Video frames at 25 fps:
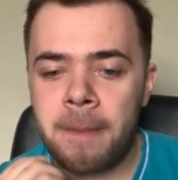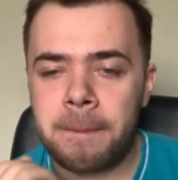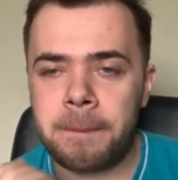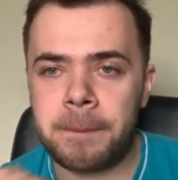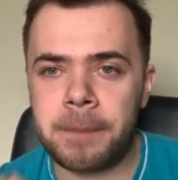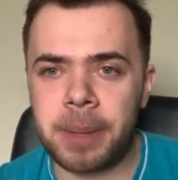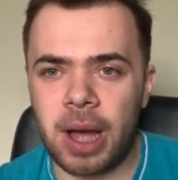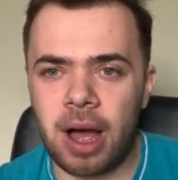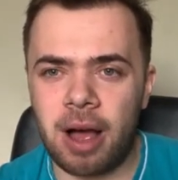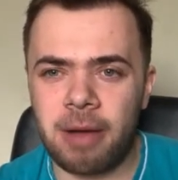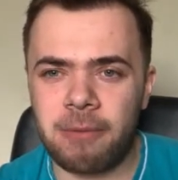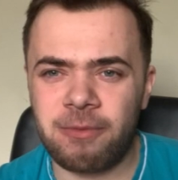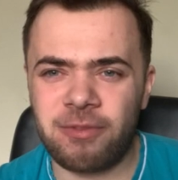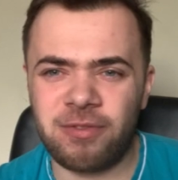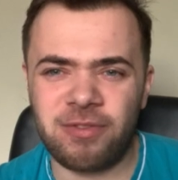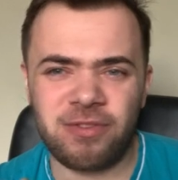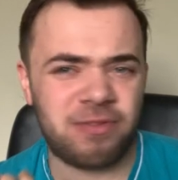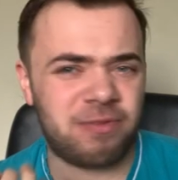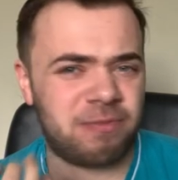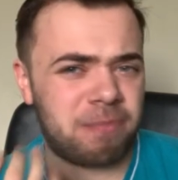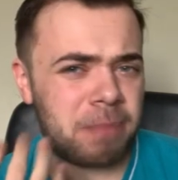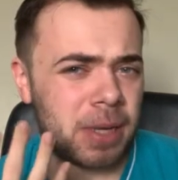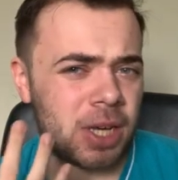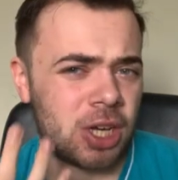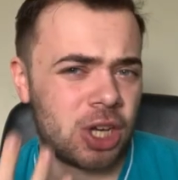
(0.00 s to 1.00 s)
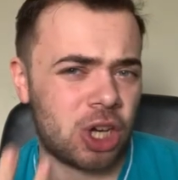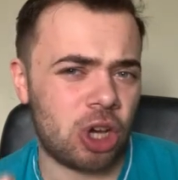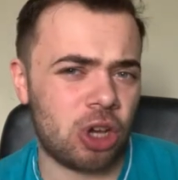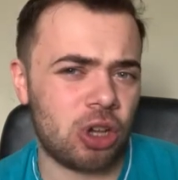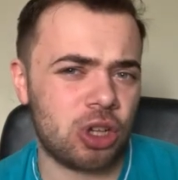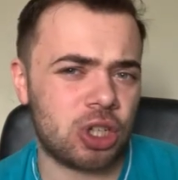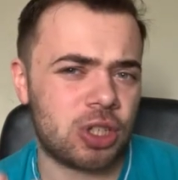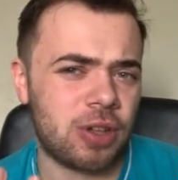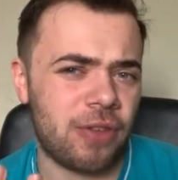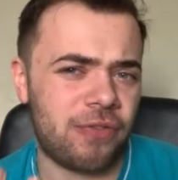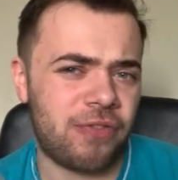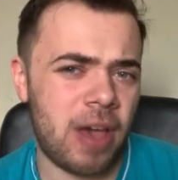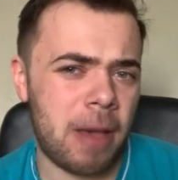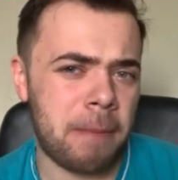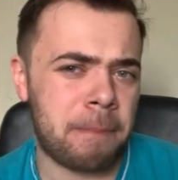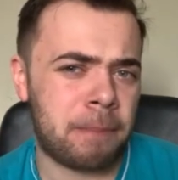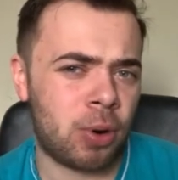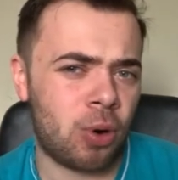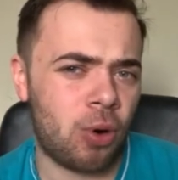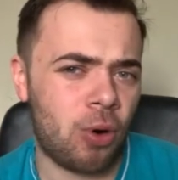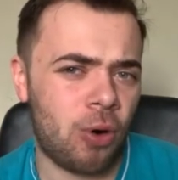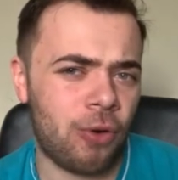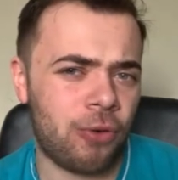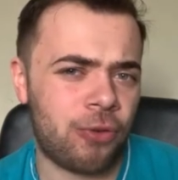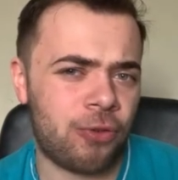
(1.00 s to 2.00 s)
But because of their
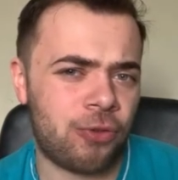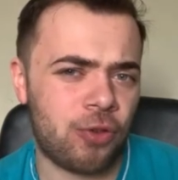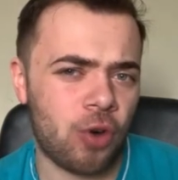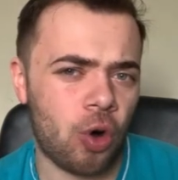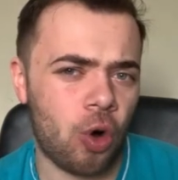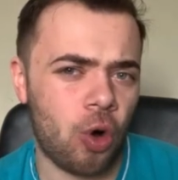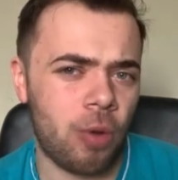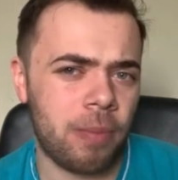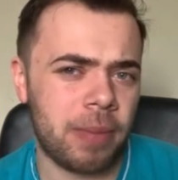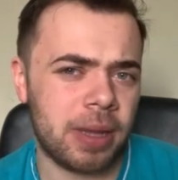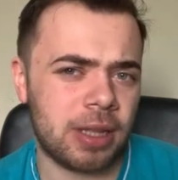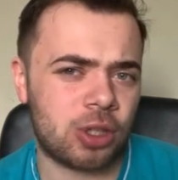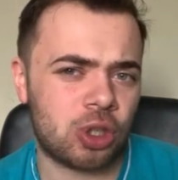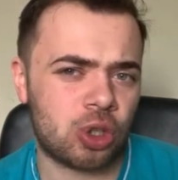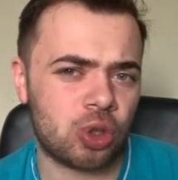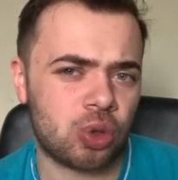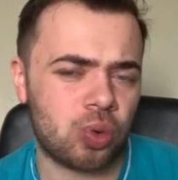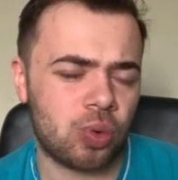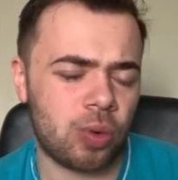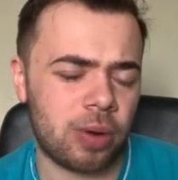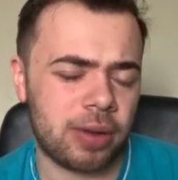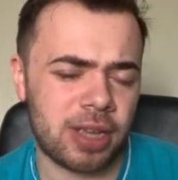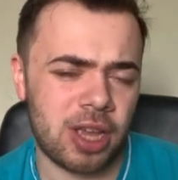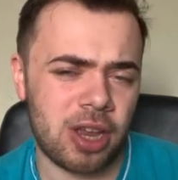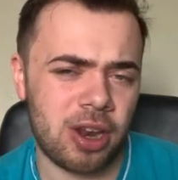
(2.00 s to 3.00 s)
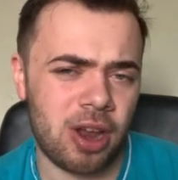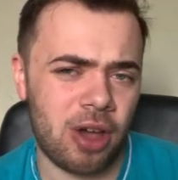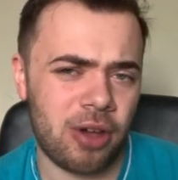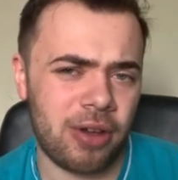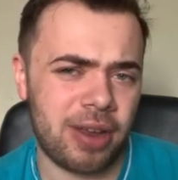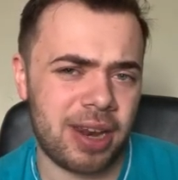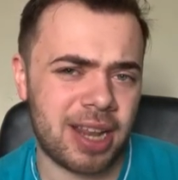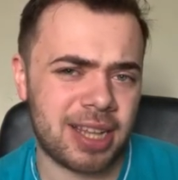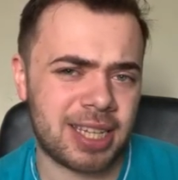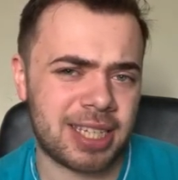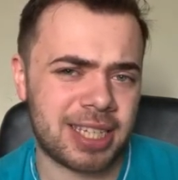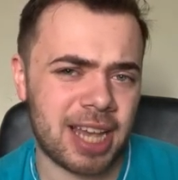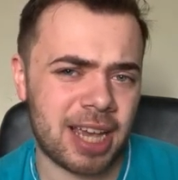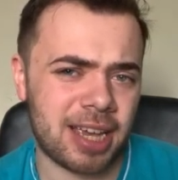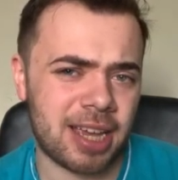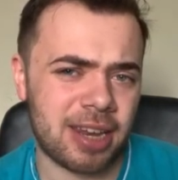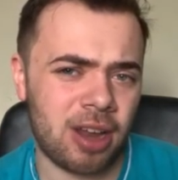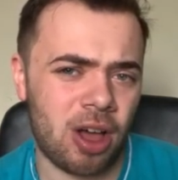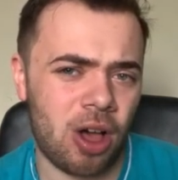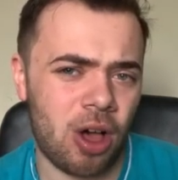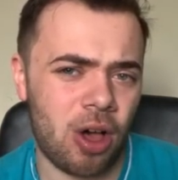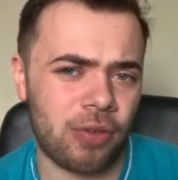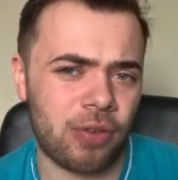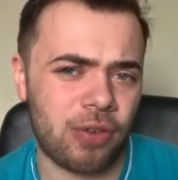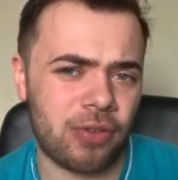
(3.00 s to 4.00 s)
poor form in the second
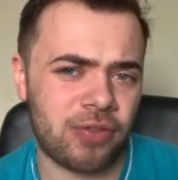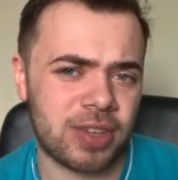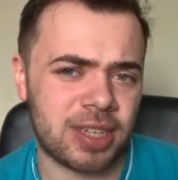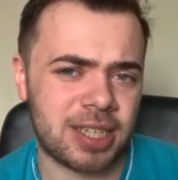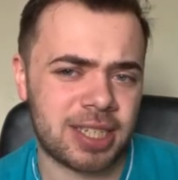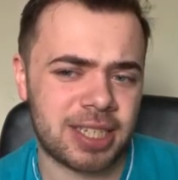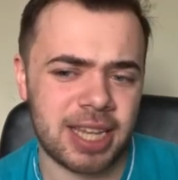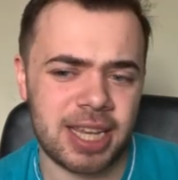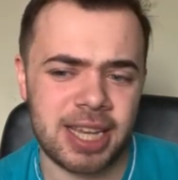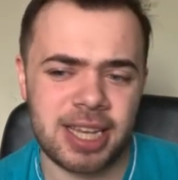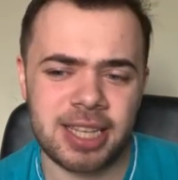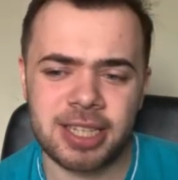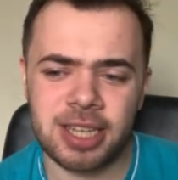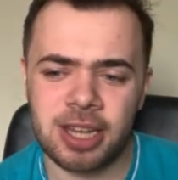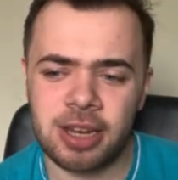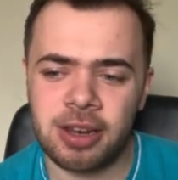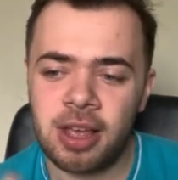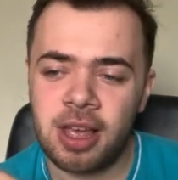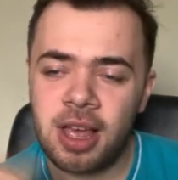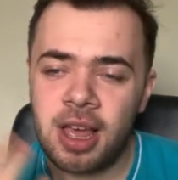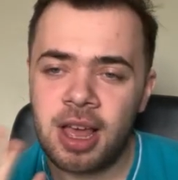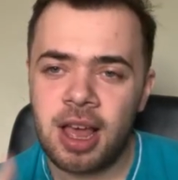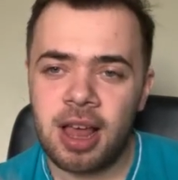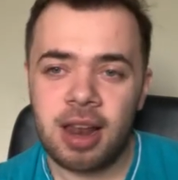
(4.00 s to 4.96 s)
half of the season,